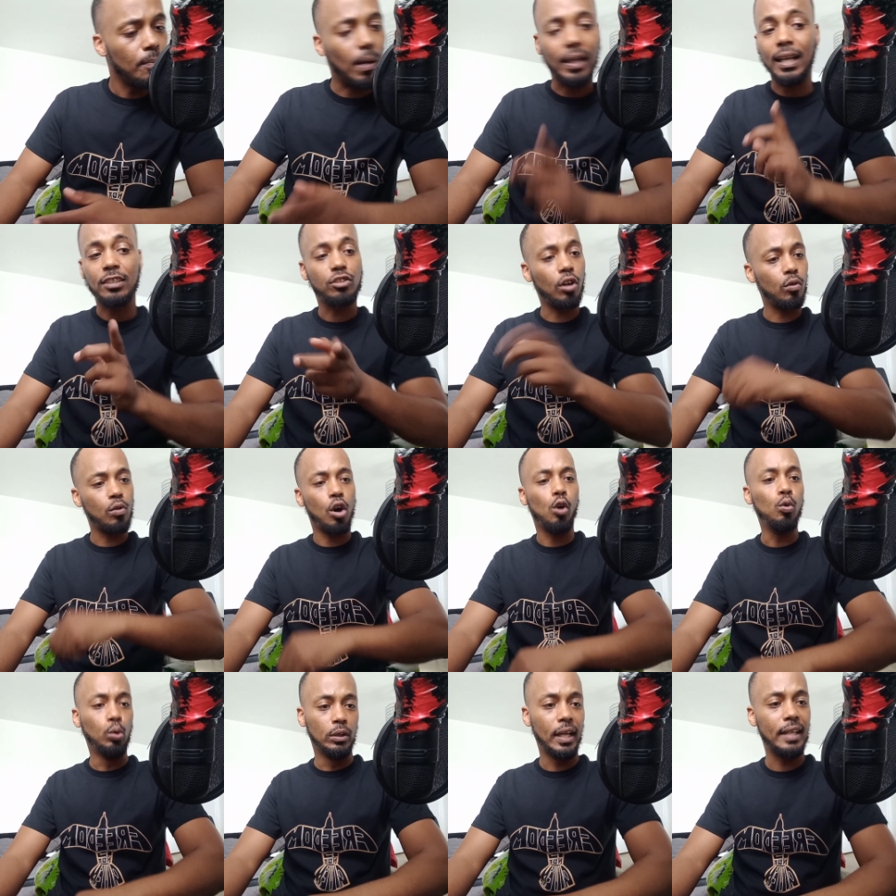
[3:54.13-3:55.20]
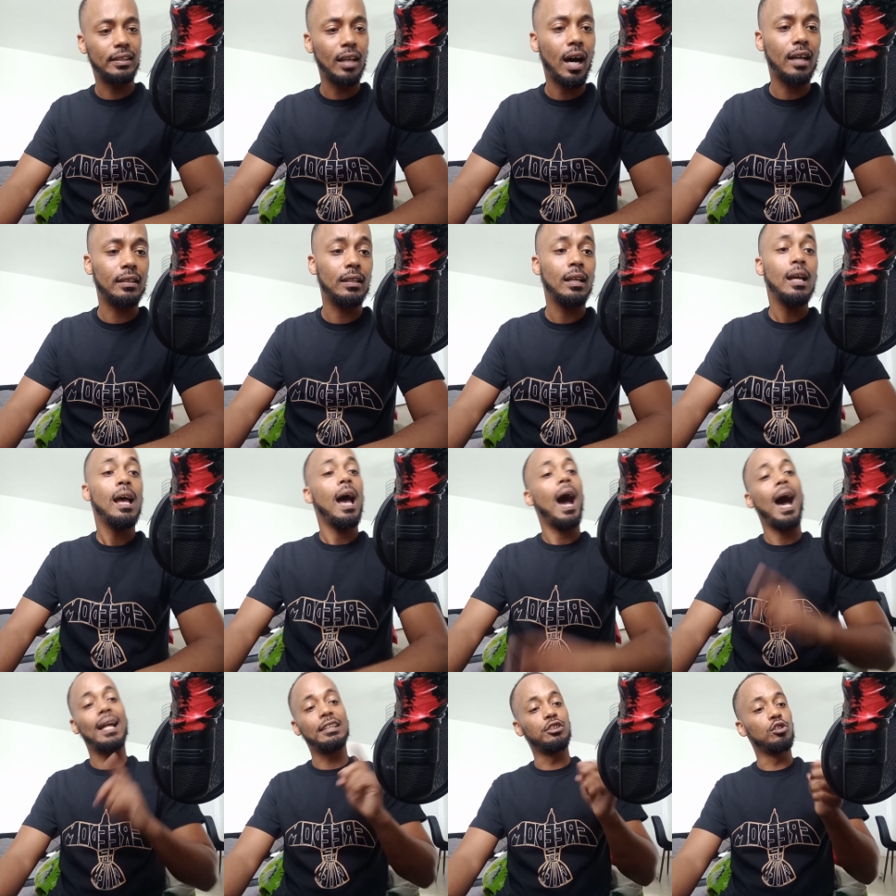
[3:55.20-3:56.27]
but that's not what all they done.
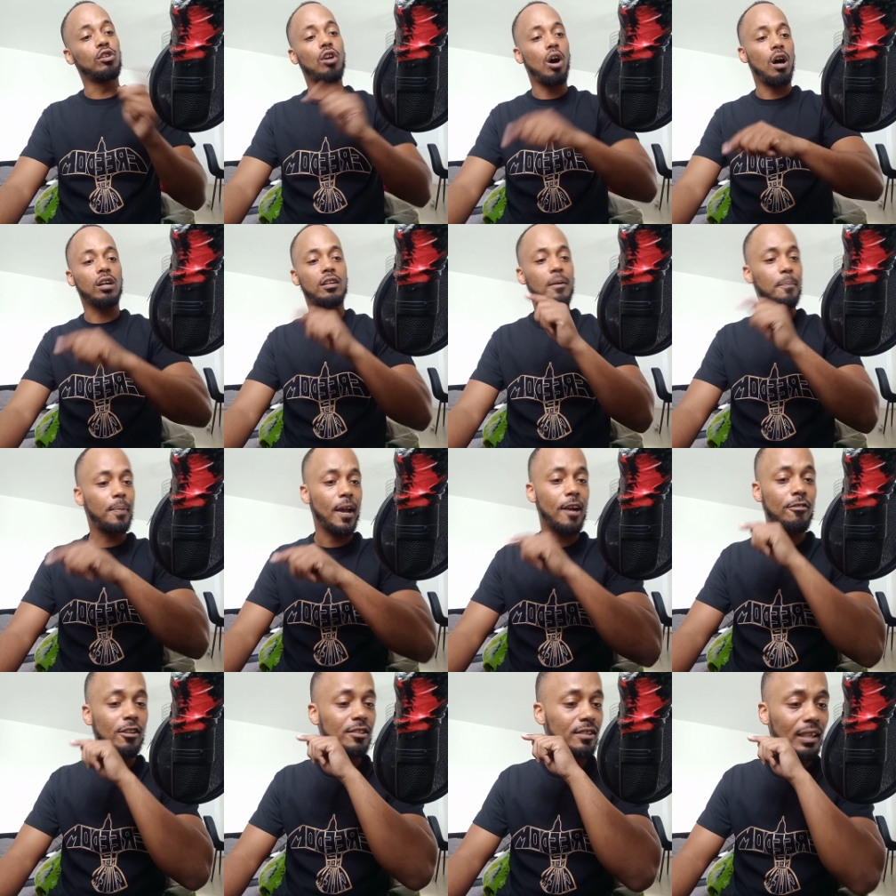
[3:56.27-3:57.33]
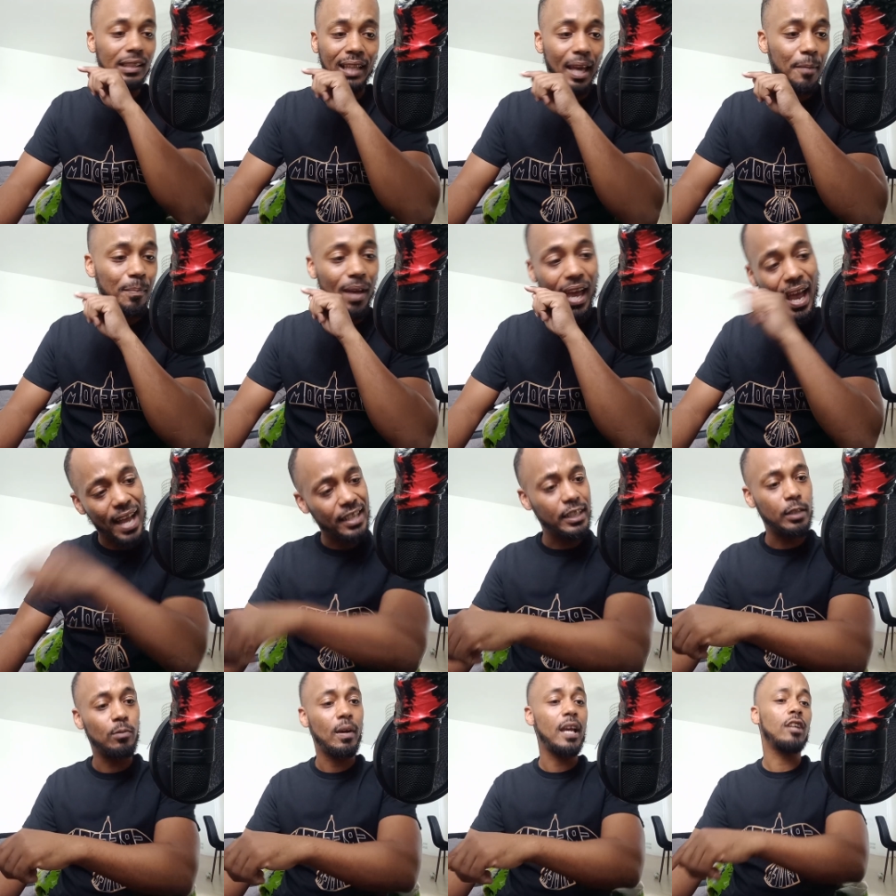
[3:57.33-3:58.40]
And you can't compare us to them
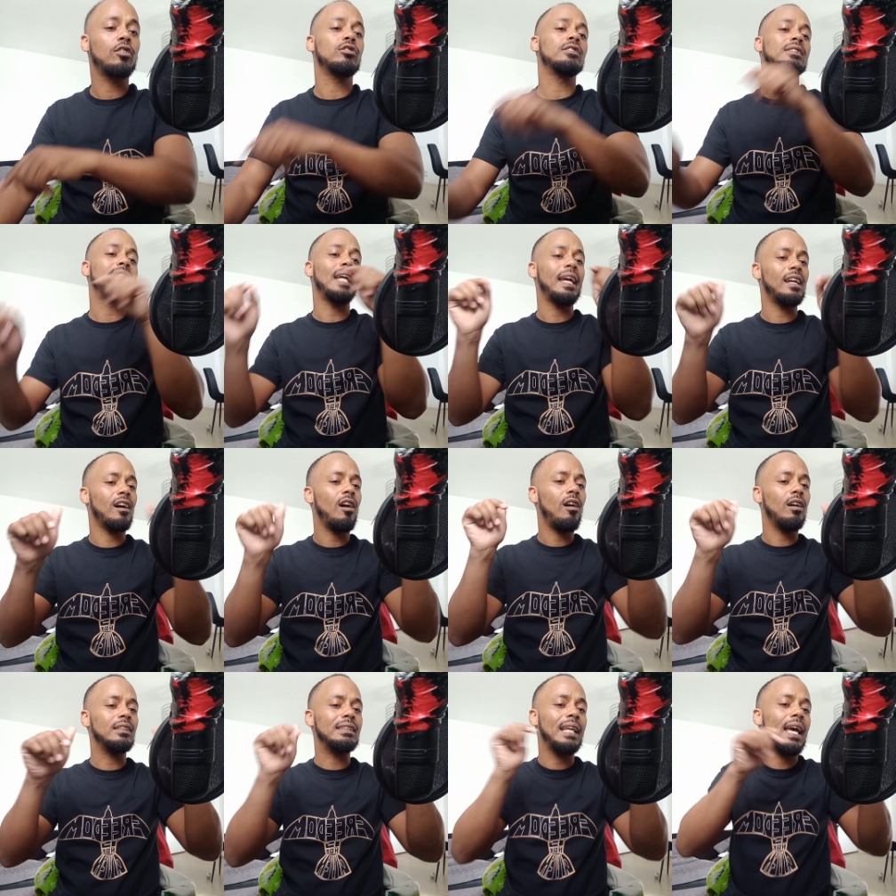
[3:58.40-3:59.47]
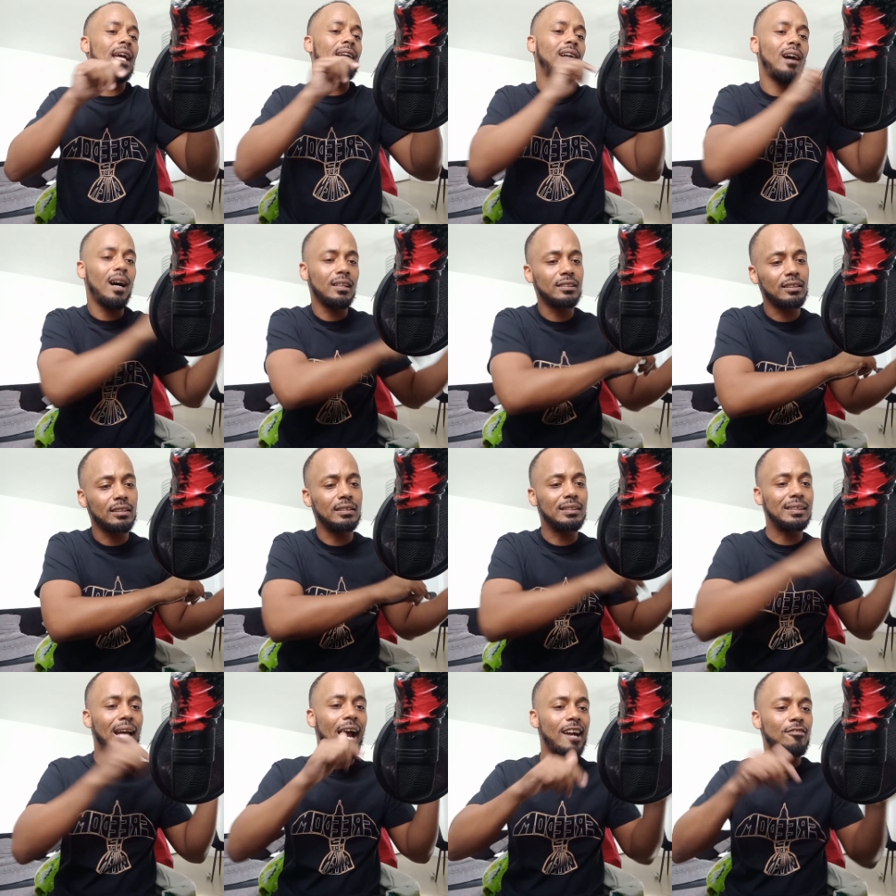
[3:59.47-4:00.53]
anyway because they are their cousins,
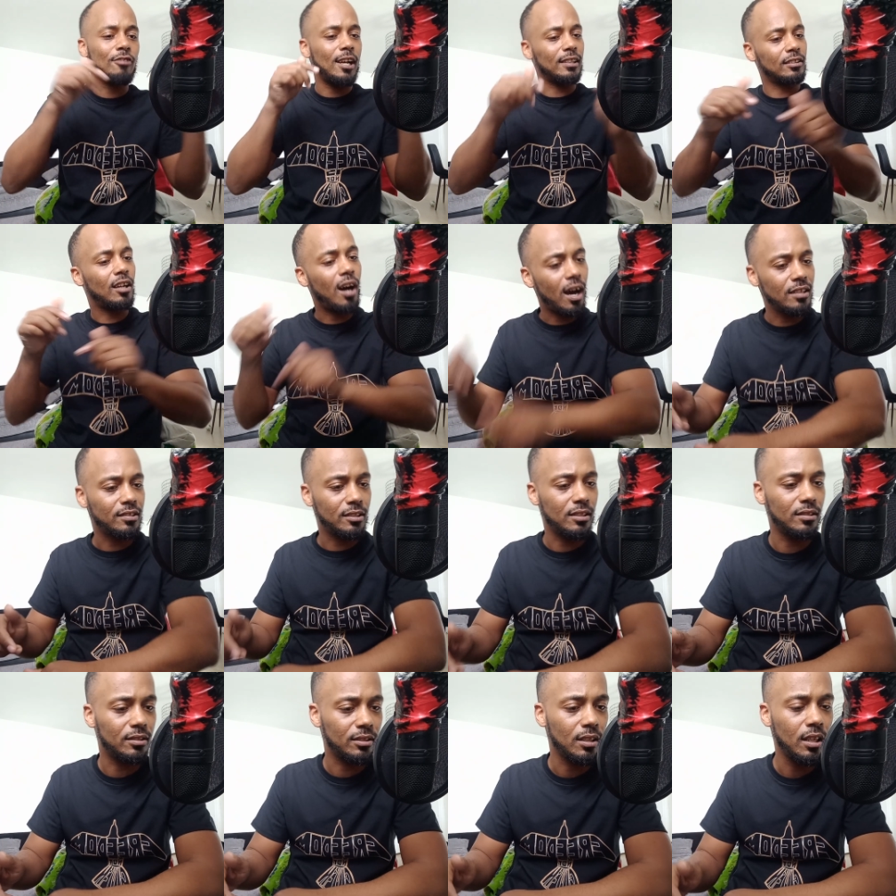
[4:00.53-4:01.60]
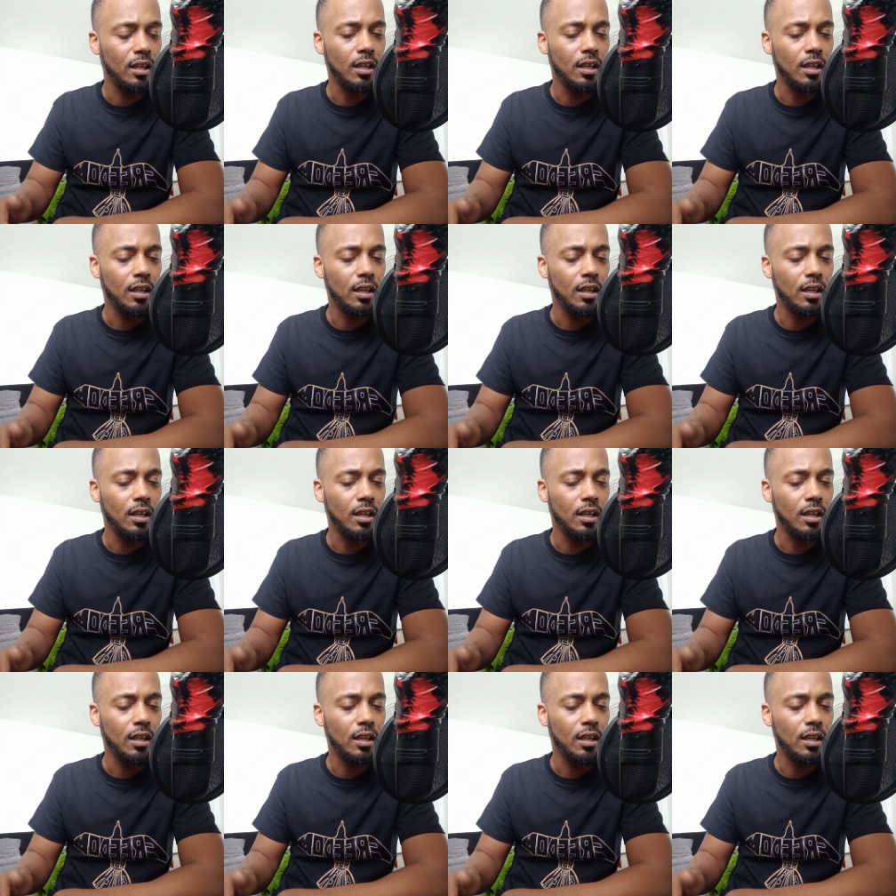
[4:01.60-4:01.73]
direct cousins.